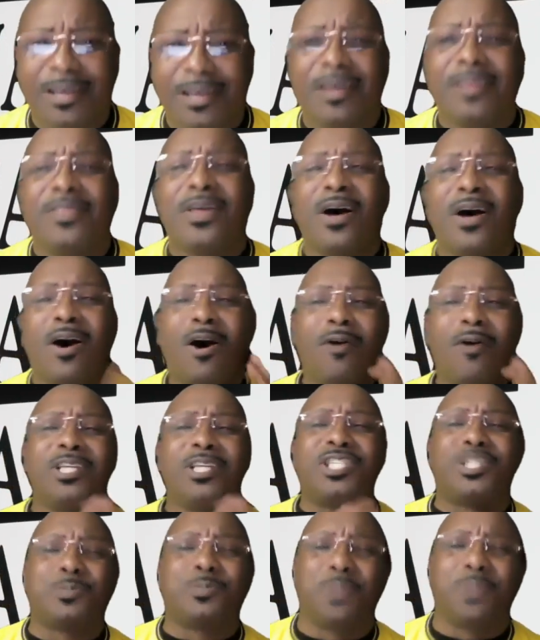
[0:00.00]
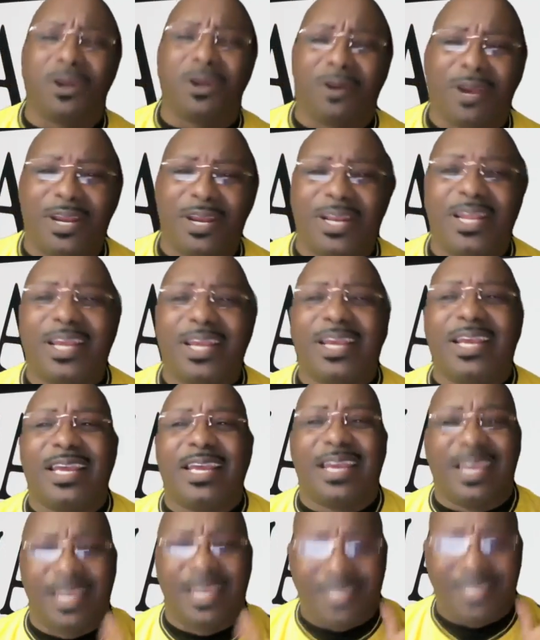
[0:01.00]
the Holy Spirit
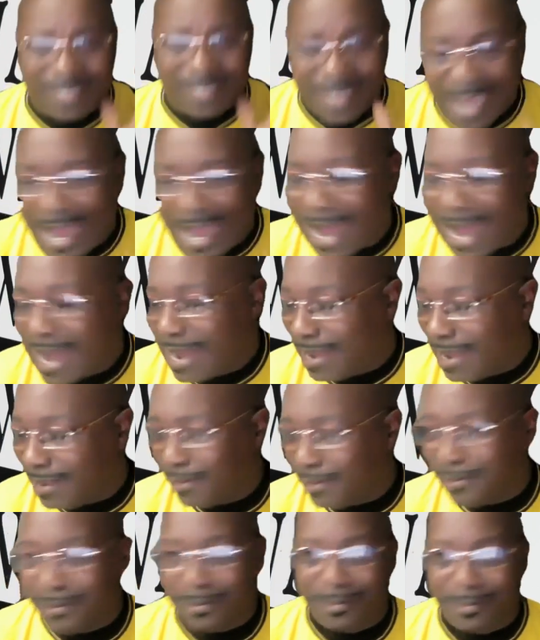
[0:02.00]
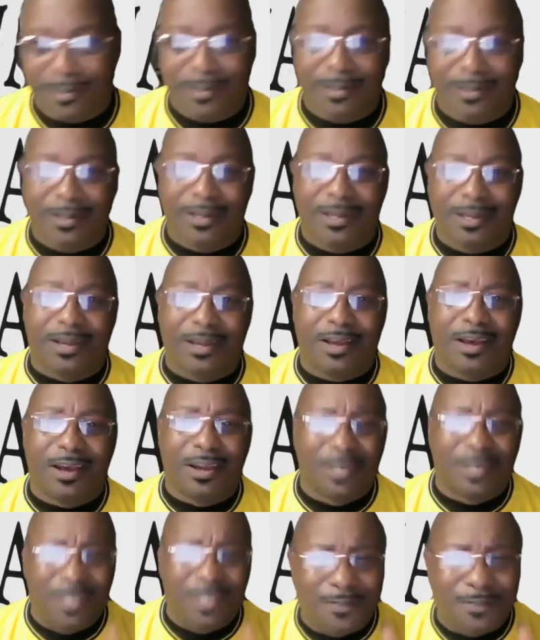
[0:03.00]
is God,
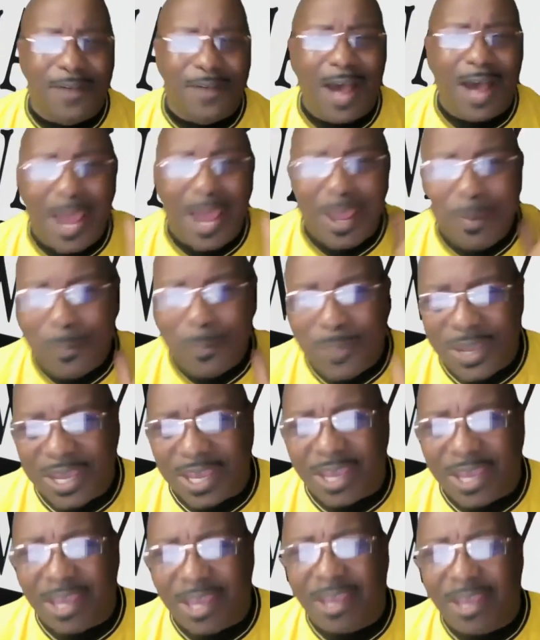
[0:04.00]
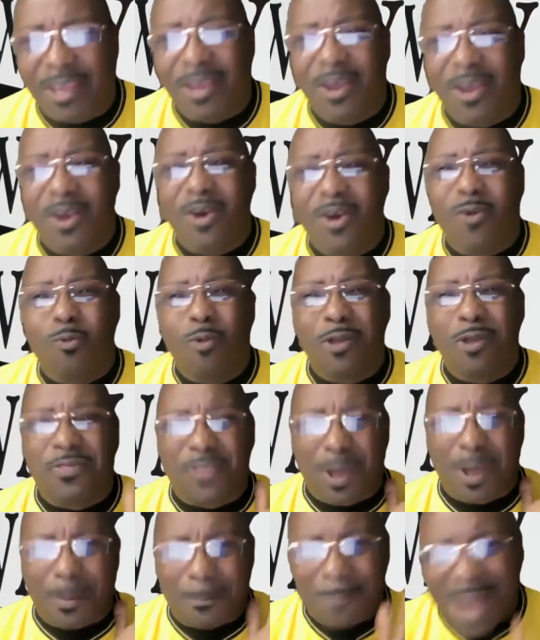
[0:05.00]
a divine being with
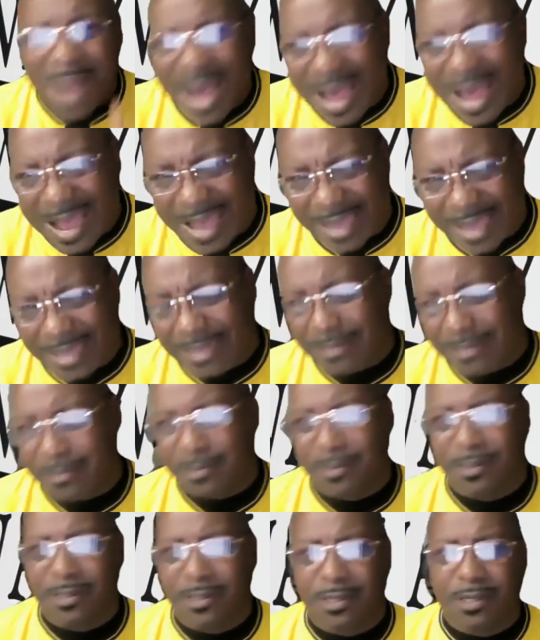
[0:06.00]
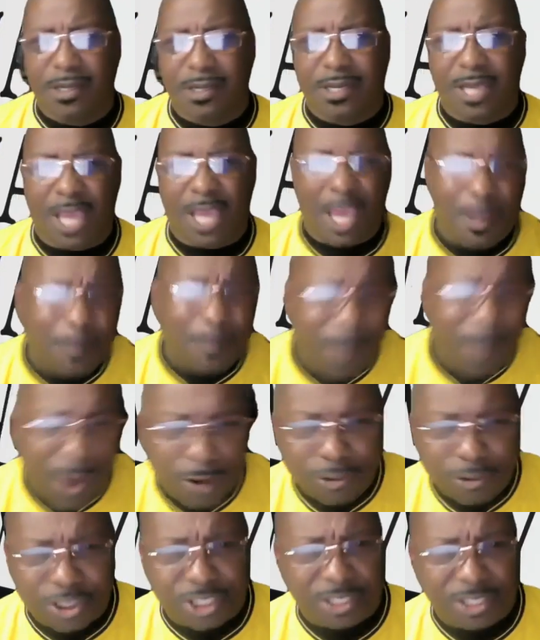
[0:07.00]
a mind,
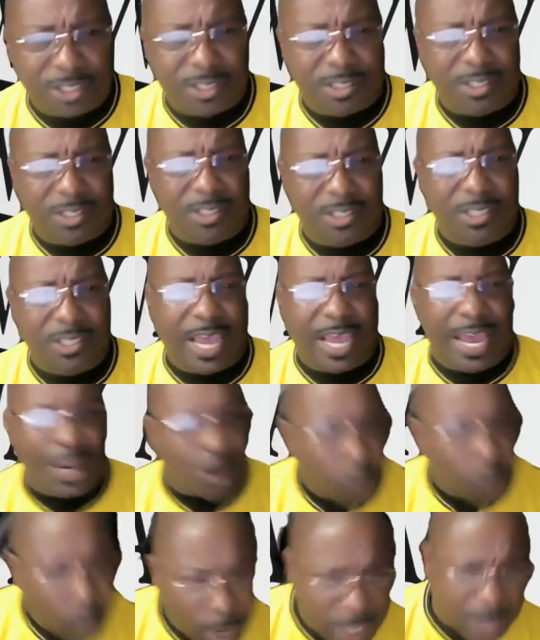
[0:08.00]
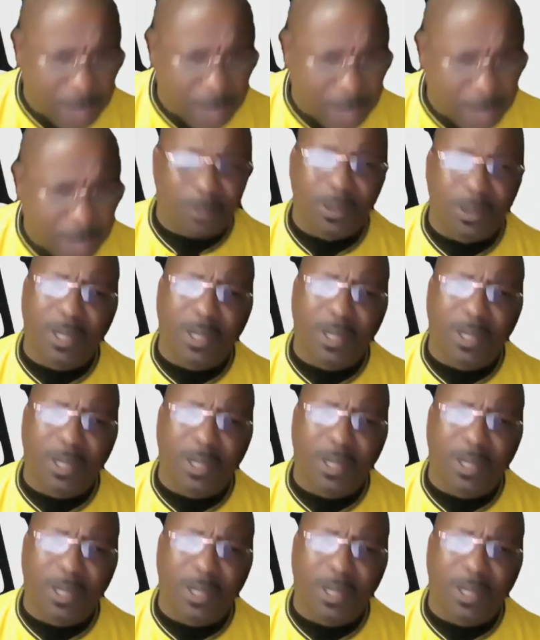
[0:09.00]
emotions, and a will.